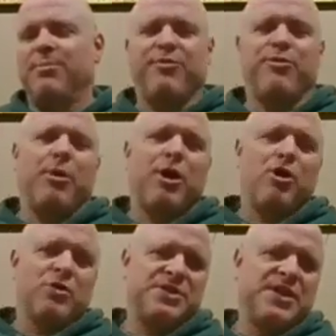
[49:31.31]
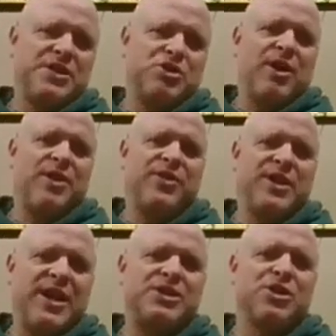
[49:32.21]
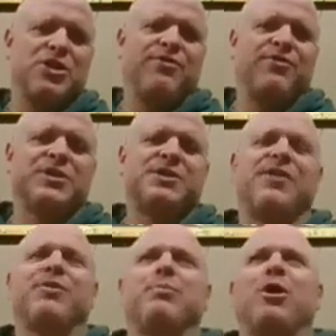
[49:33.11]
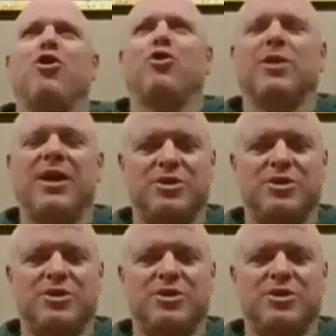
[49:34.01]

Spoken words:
But for my own sense gratification of just having my own